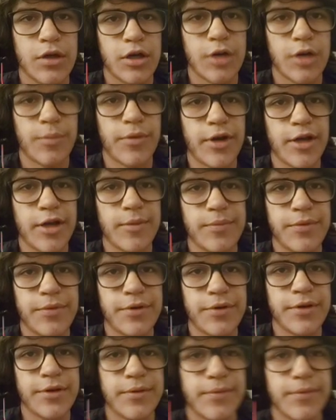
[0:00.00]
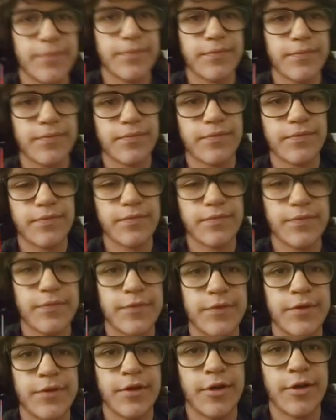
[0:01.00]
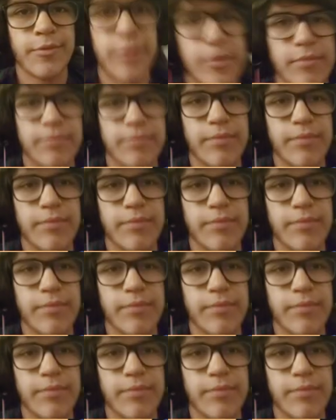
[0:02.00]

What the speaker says: I'll probably put them in